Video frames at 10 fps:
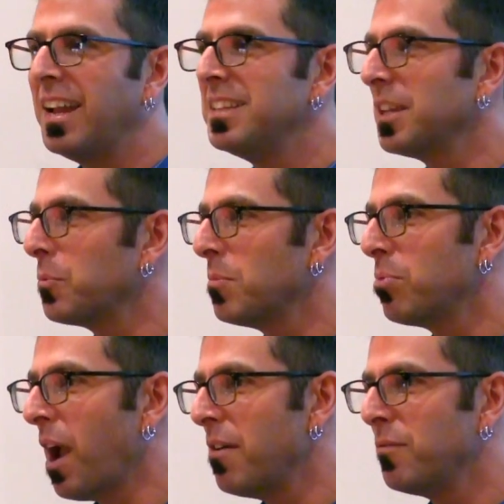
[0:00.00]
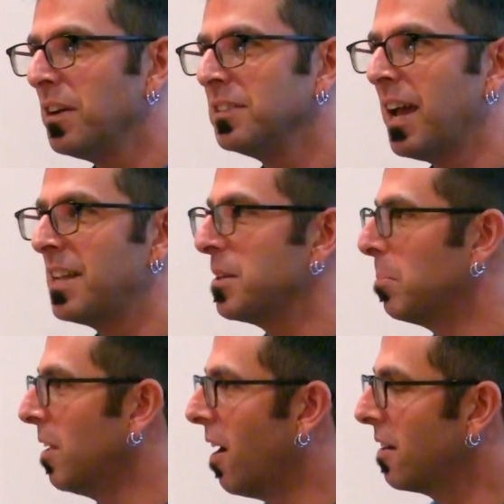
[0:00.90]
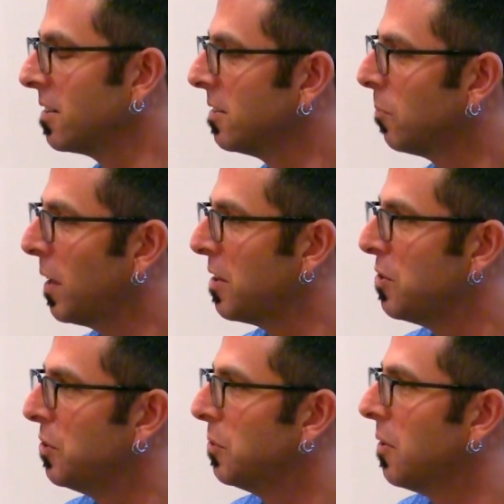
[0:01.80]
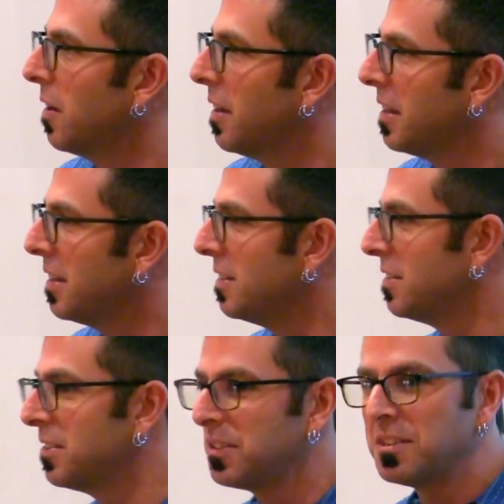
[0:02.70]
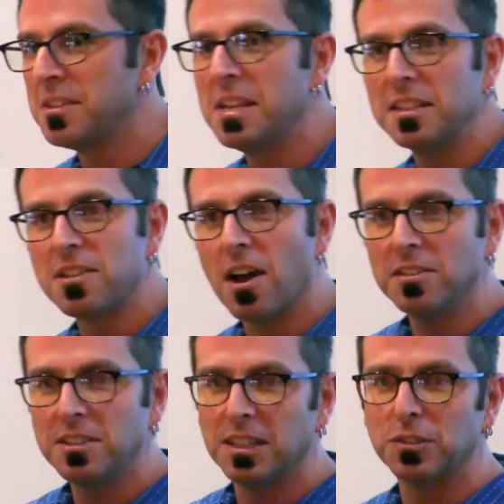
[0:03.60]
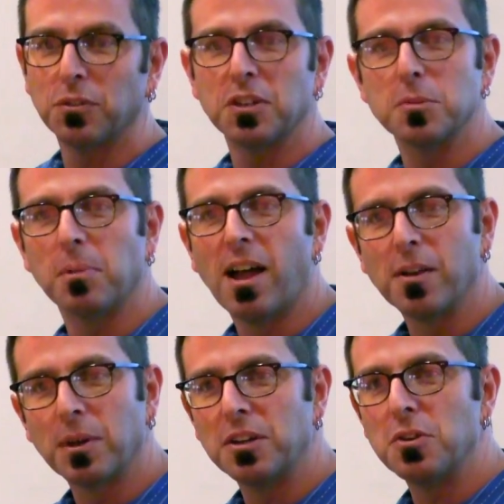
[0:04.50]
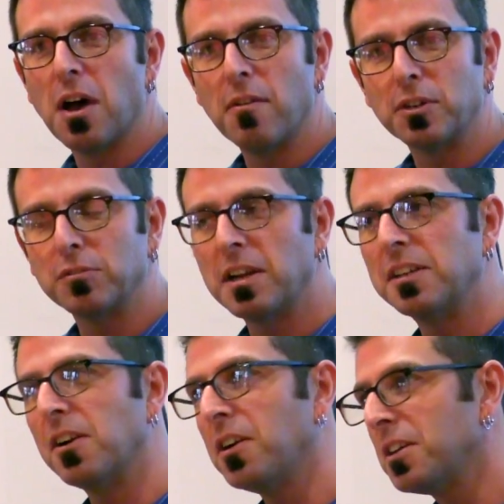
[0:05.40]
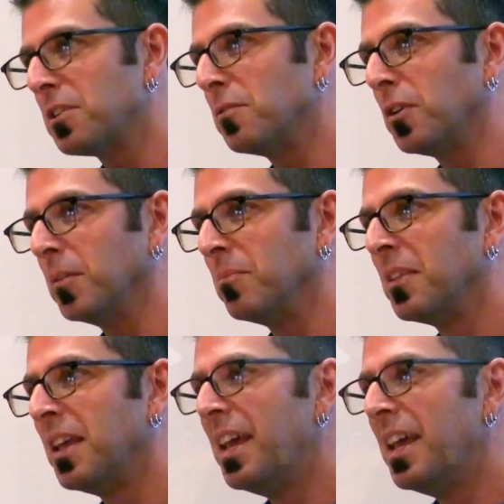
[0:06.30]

And he's like, well, Brad Feld has a blog. Why don't you, he needs content for his blog. Why don't you offer to write an article for him?